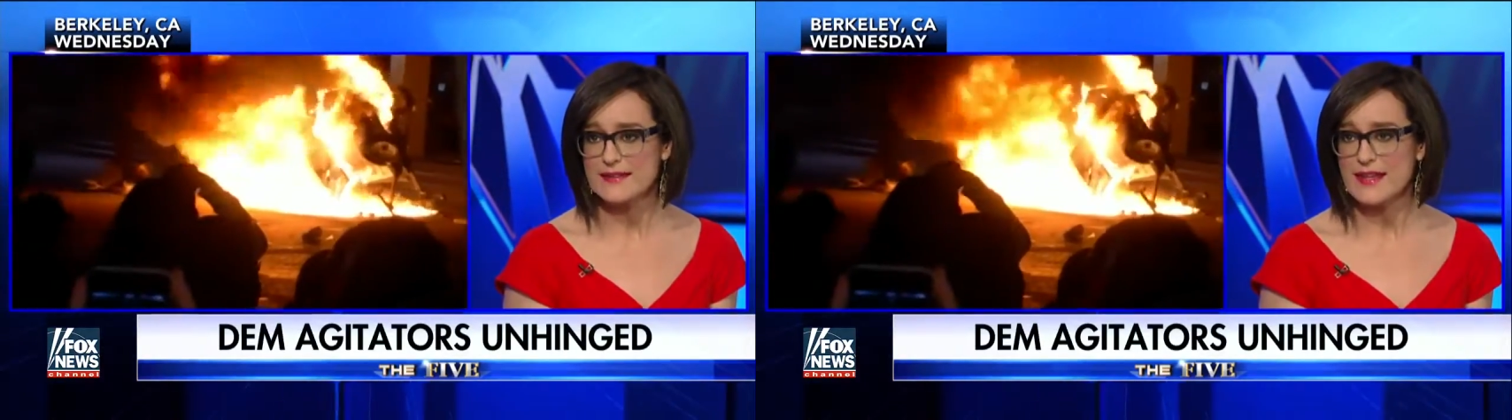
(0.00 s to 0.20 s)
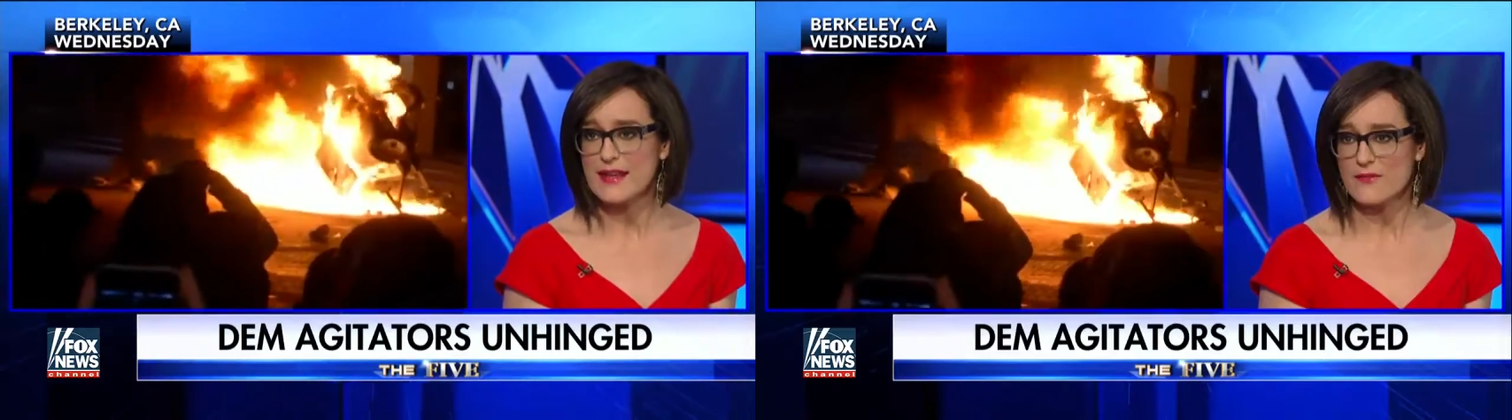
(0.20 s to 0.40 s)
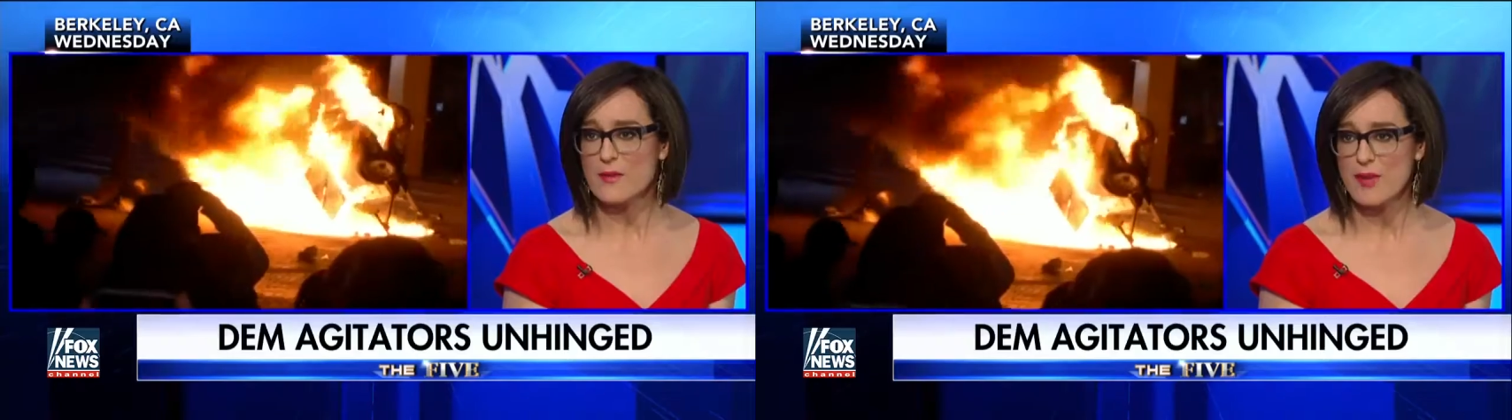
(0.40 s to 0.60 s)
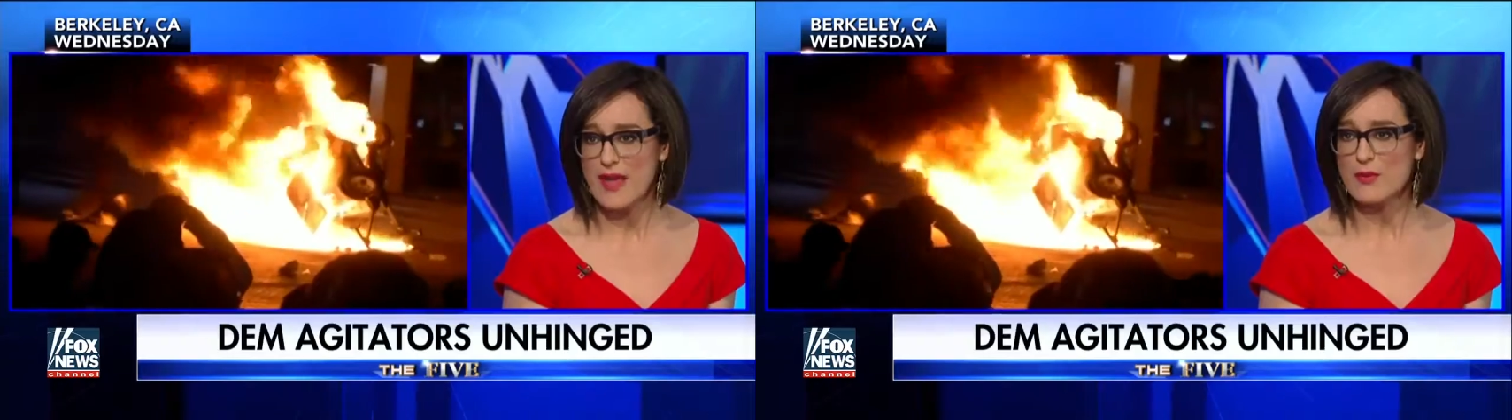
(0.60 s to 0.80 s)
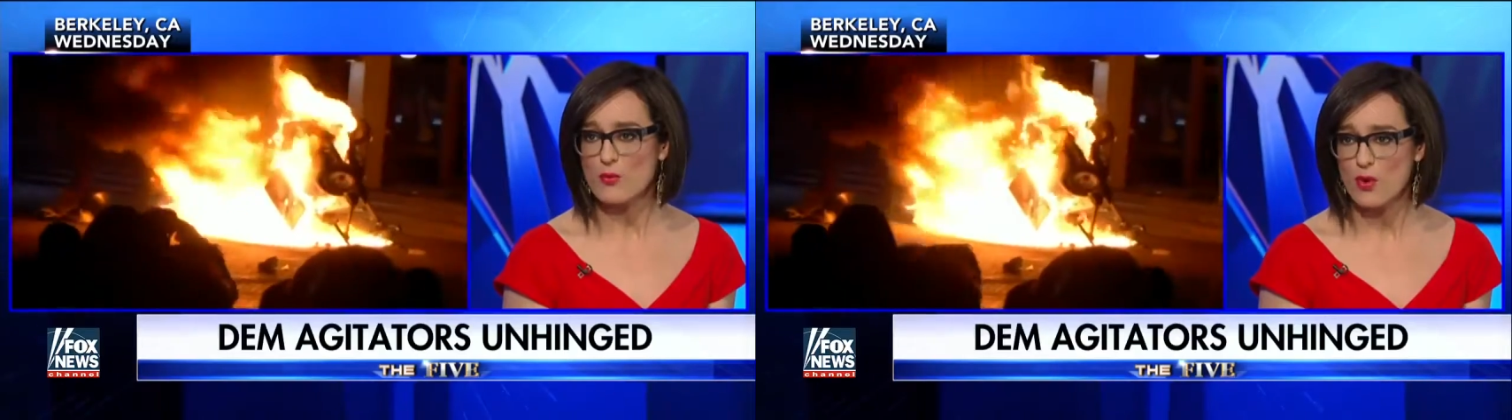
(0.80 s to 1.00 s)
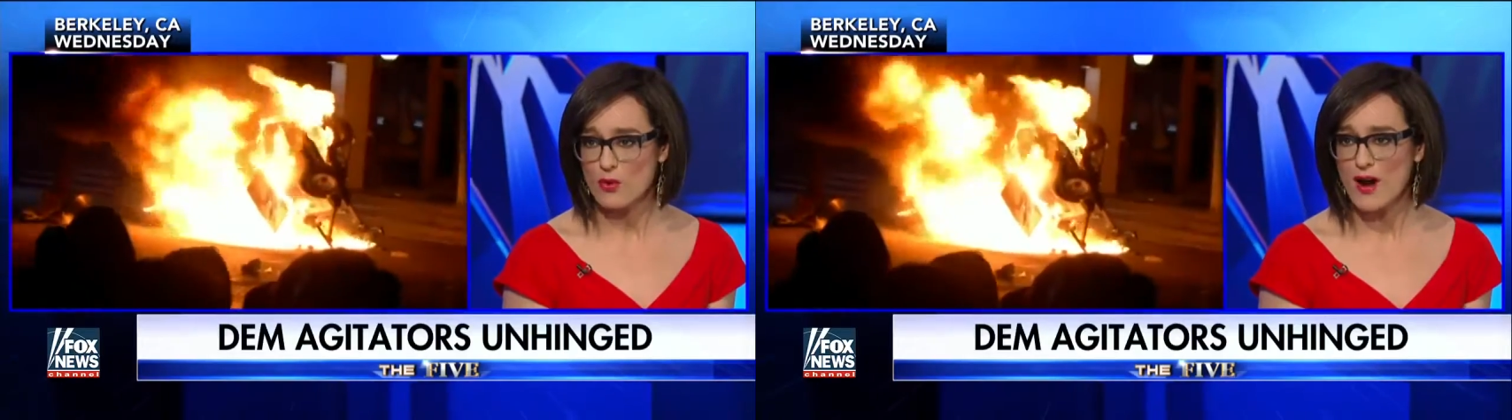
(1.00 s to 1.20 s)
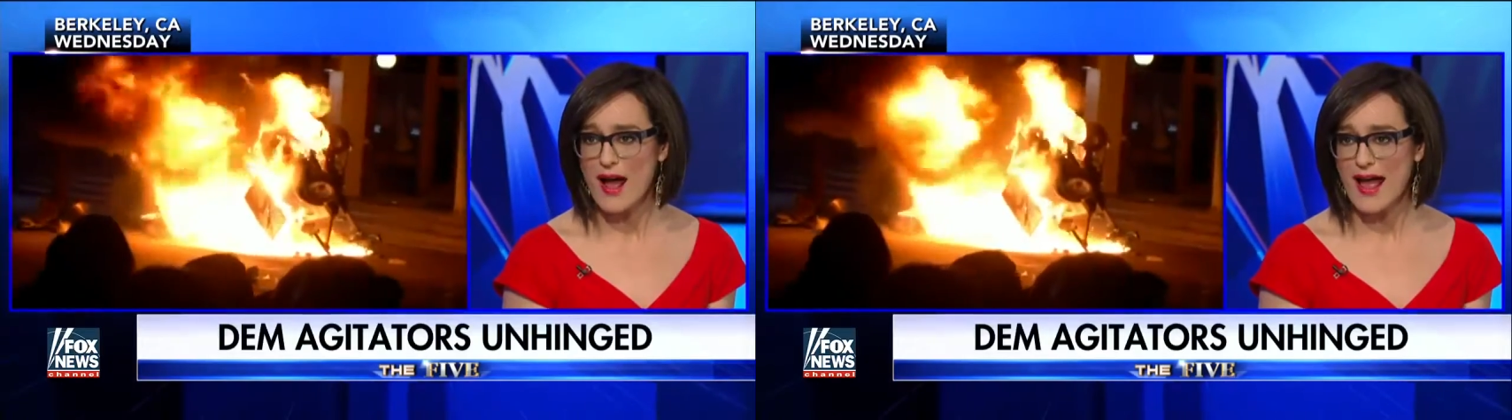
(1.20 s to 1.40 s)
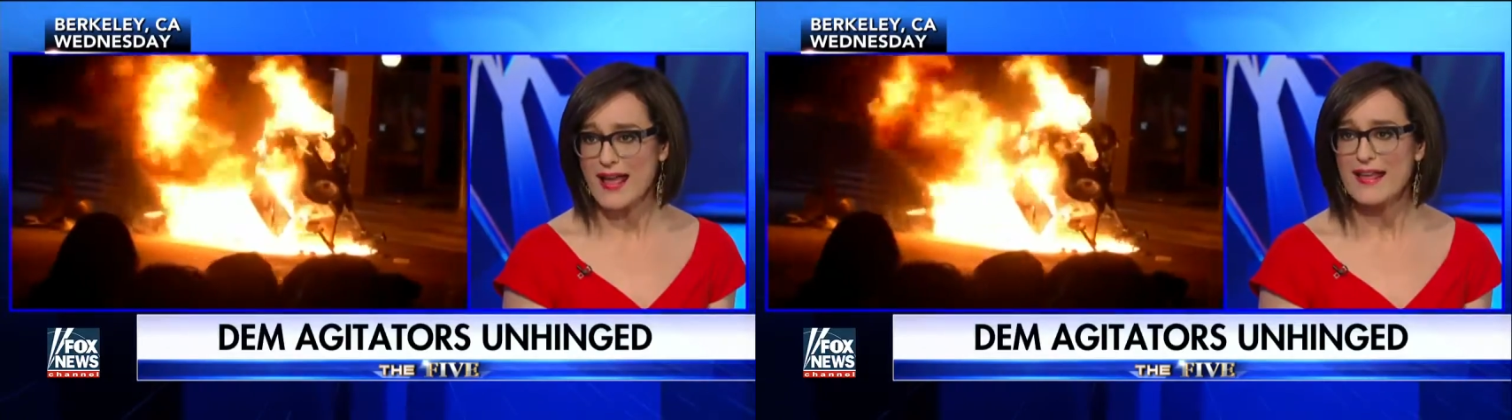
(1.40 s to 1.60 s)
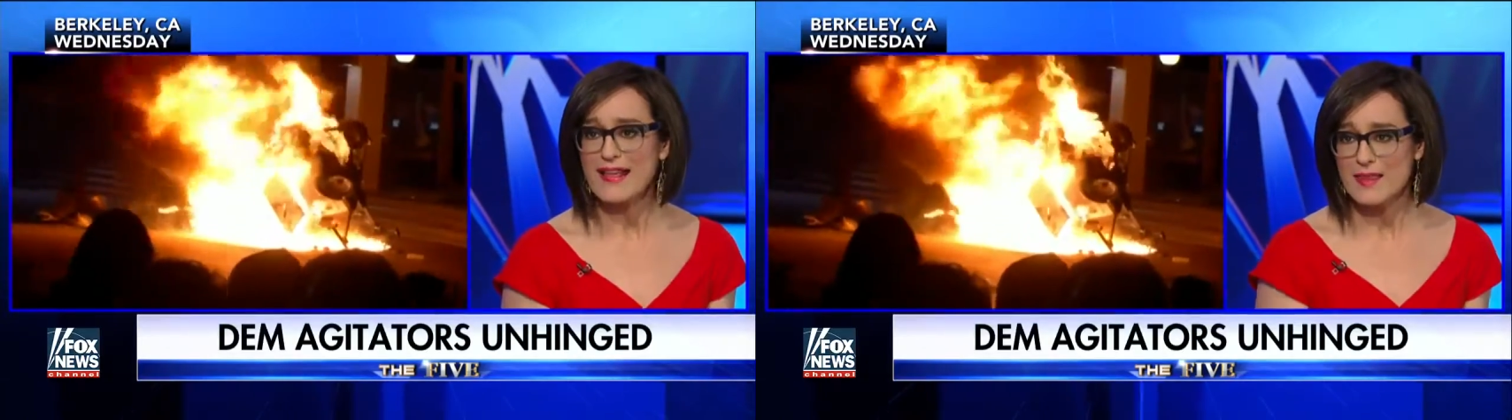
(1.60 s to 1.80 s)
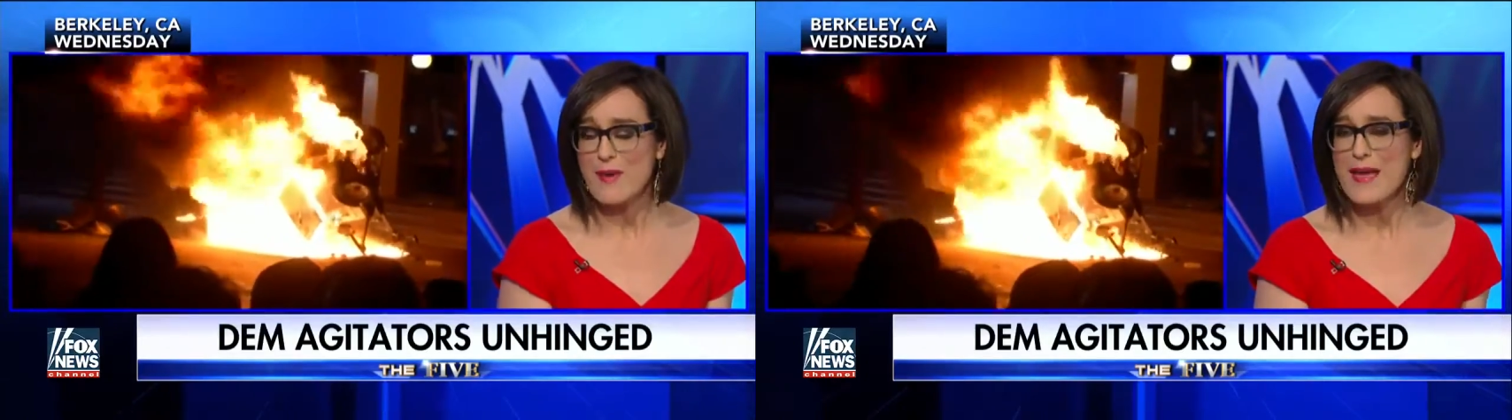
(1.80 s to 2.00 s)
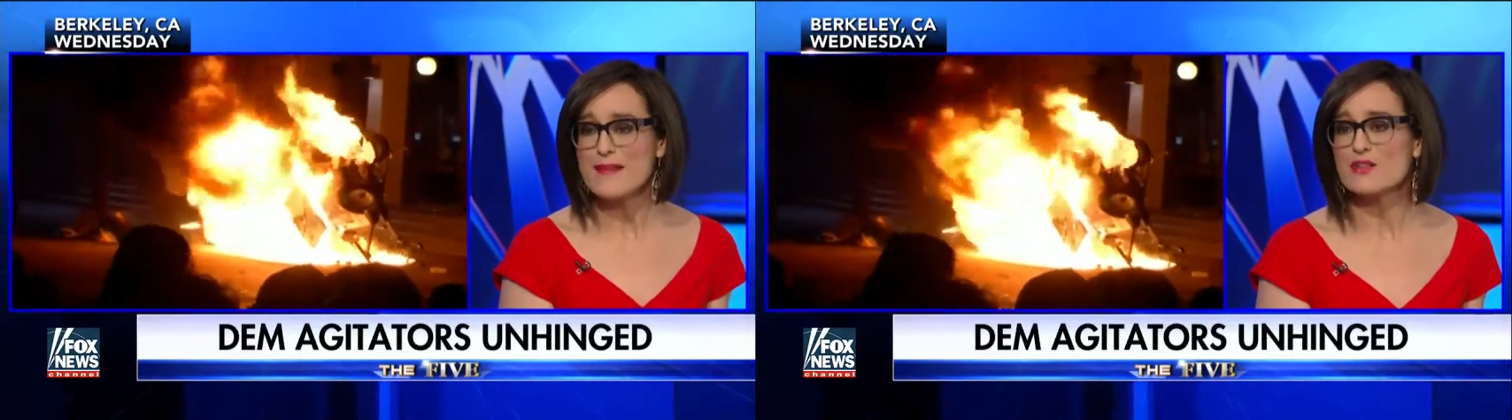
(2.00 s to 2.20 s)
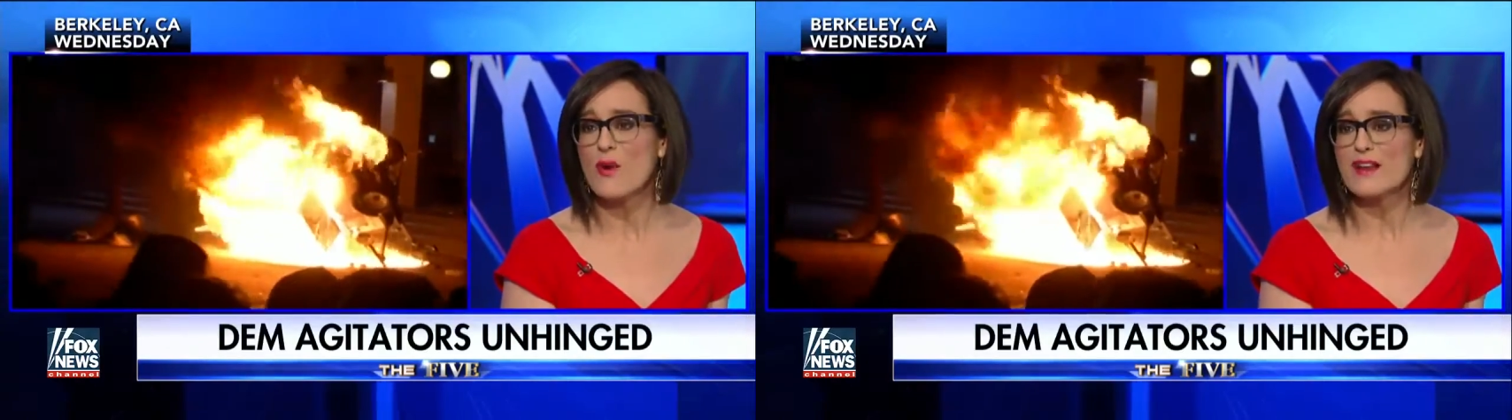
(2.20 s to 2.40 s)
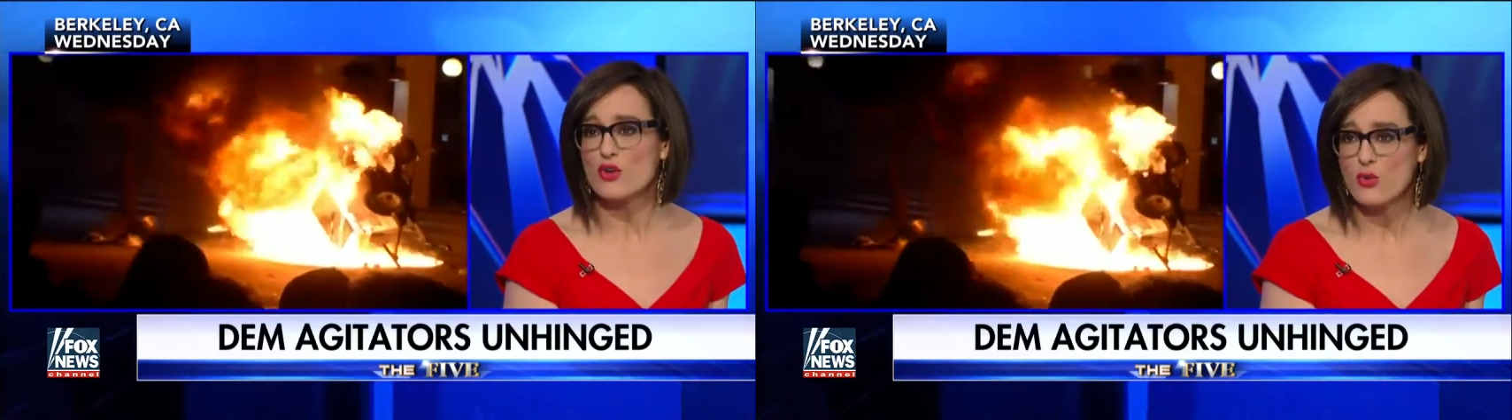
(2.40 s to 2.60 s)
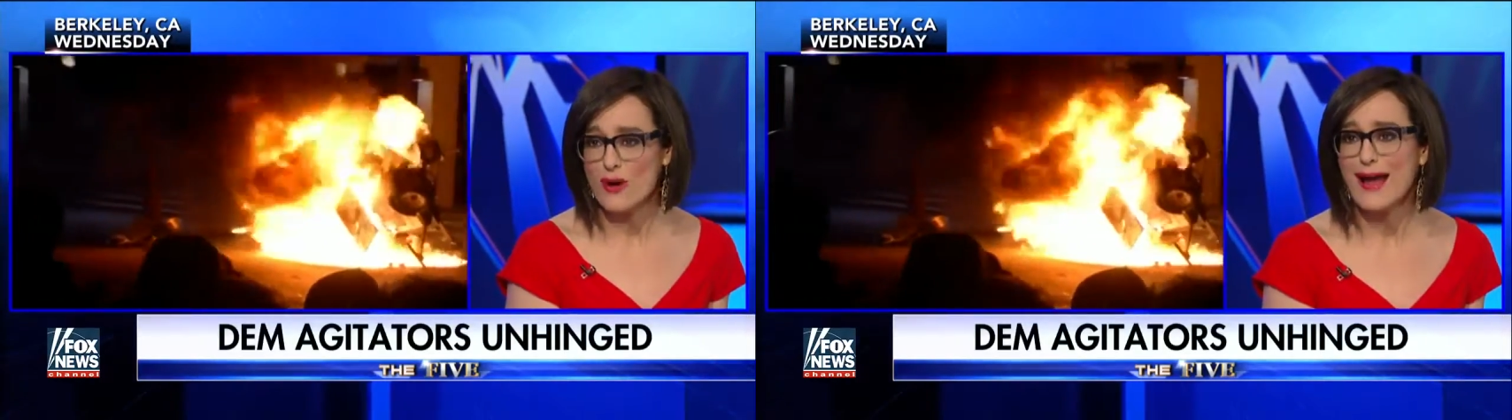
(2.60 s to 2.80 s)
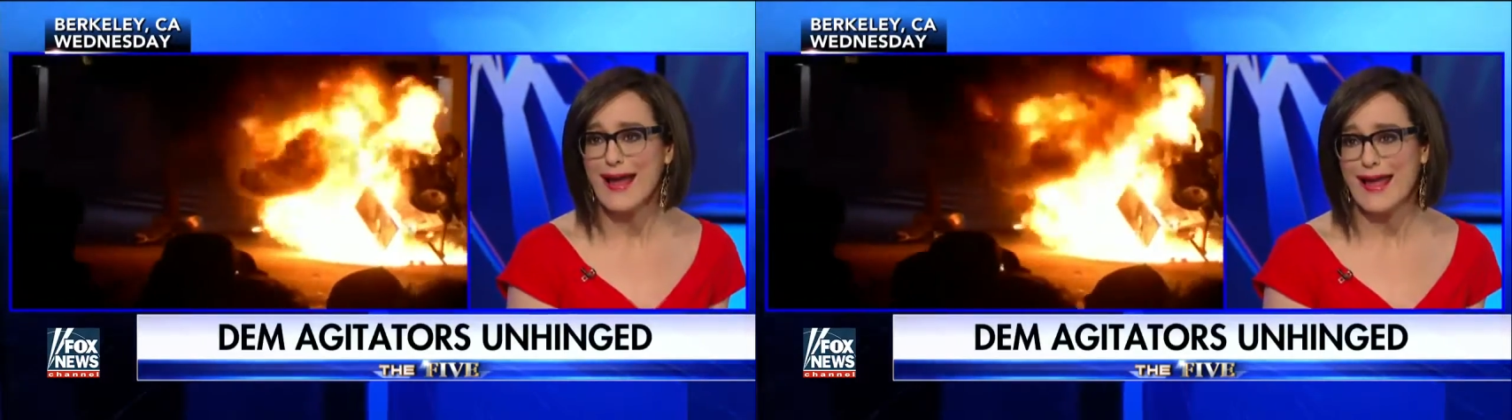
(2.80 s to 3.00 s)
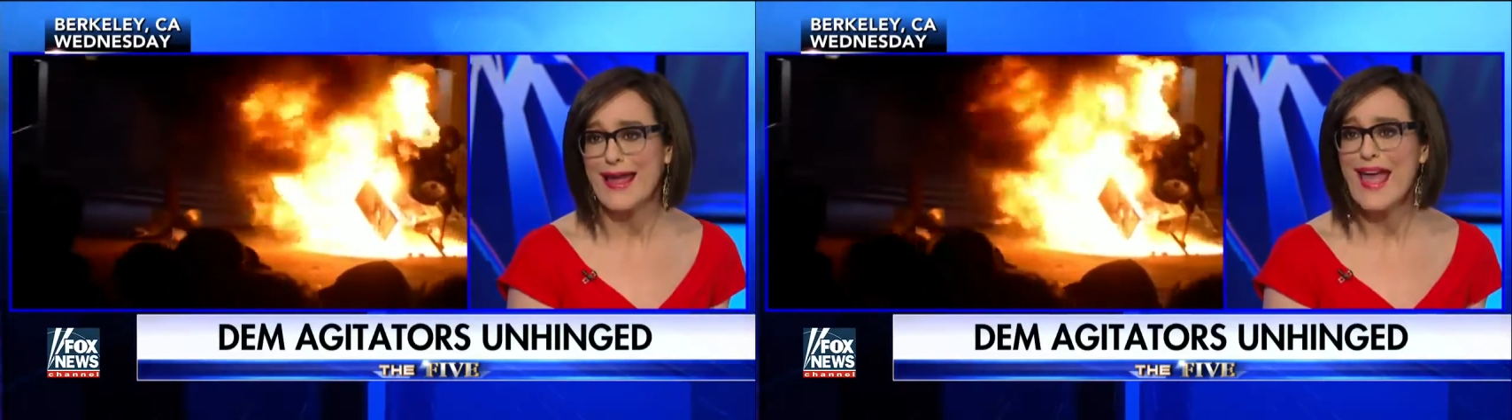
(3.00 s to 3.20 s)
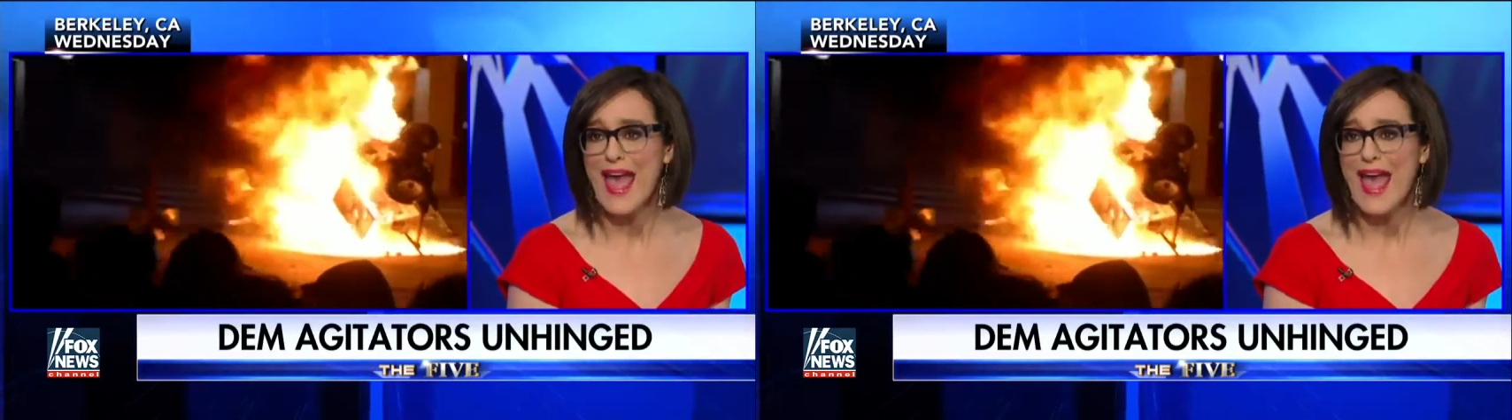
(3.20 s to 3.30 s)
seeing if the baby will cry. The baby's going to cry